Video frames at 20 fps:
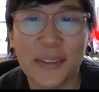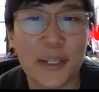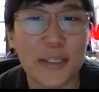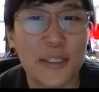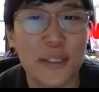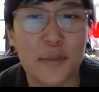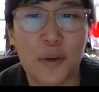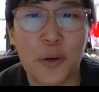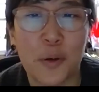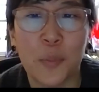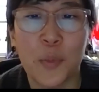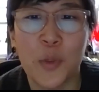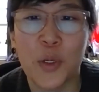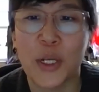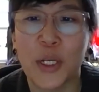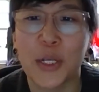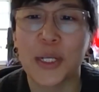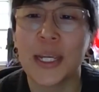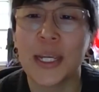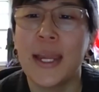lots of
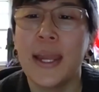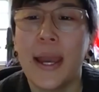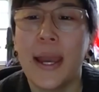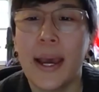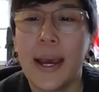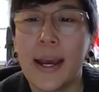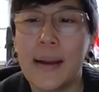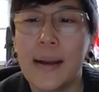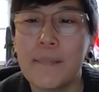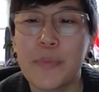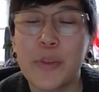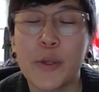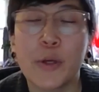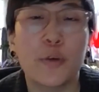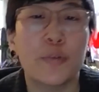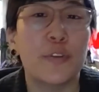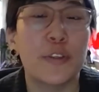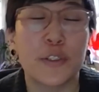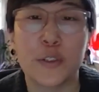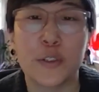homework, um, no
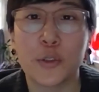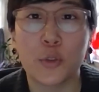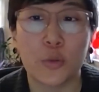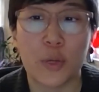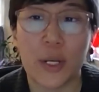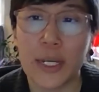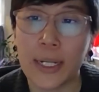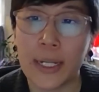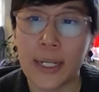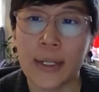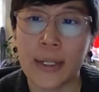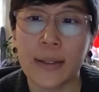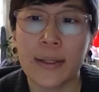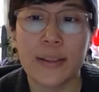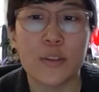official grading.